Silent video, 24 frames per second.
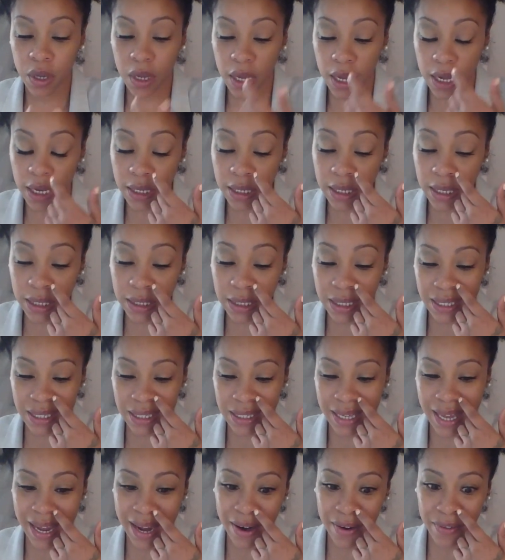It doesn't
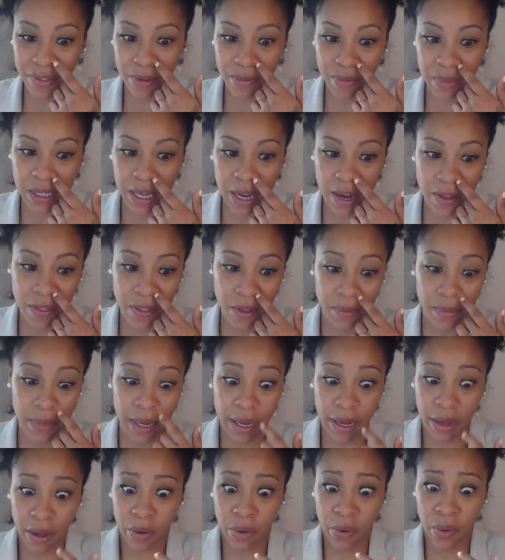scare them
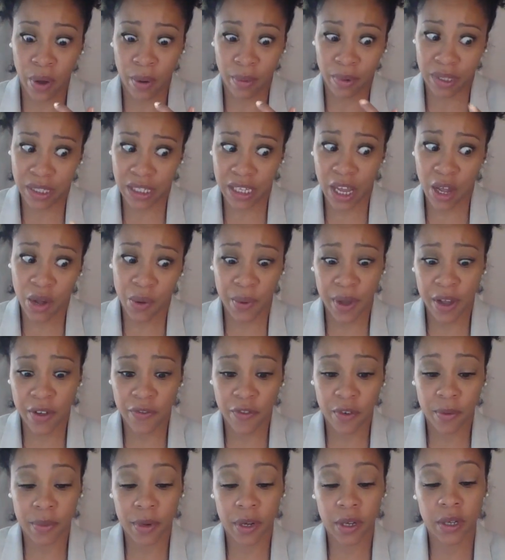like, oh, I'm going to stay away
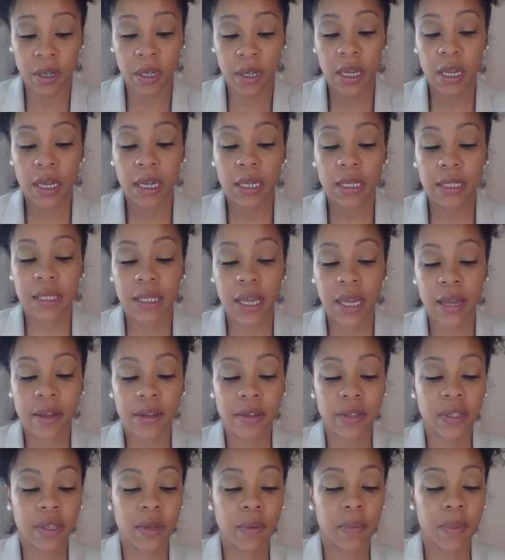from her. It
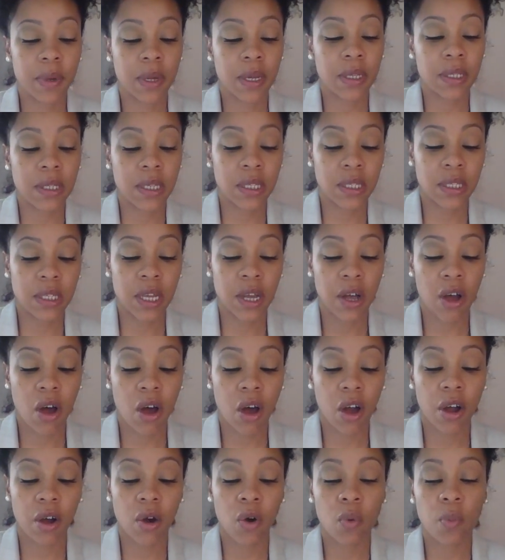scares them because it's their
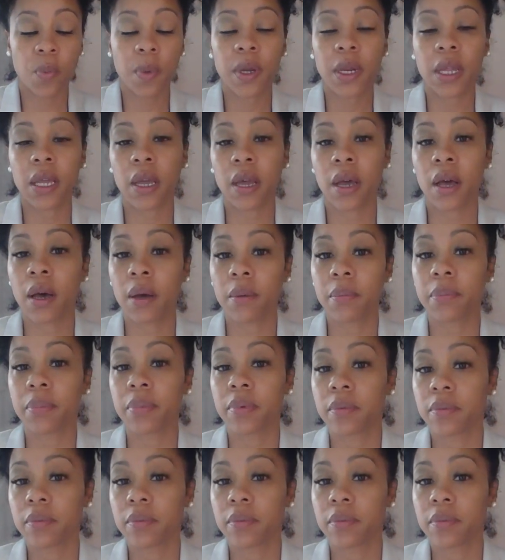heart opening up.